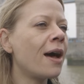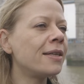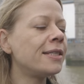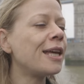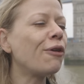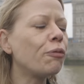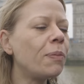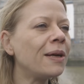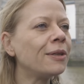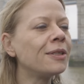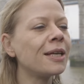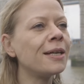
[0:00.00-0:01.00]

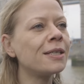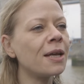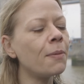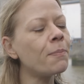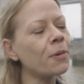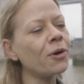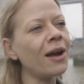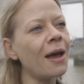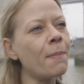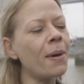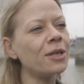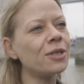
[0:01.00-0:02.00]
self-builders, and create
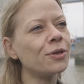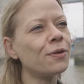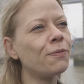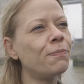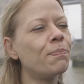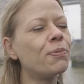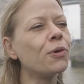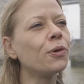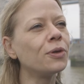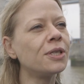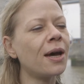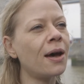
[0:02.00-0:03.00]
a much sort of
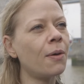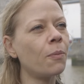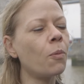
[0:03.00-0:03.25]
broader,